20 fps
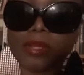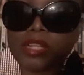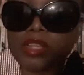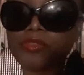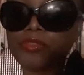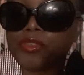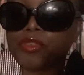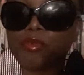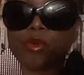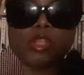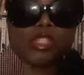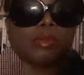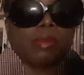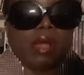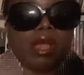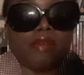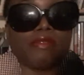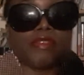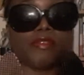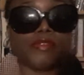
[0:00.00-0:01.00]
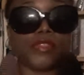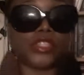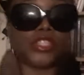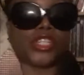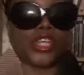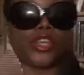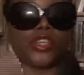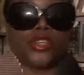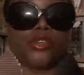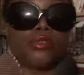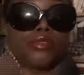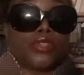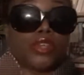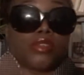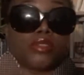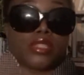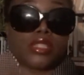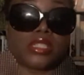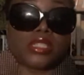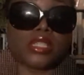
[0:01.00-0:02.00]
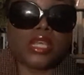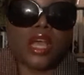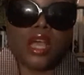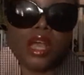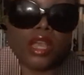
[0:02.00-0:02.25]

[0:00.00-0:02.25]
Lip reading: but if you've watched my other video, you'll notice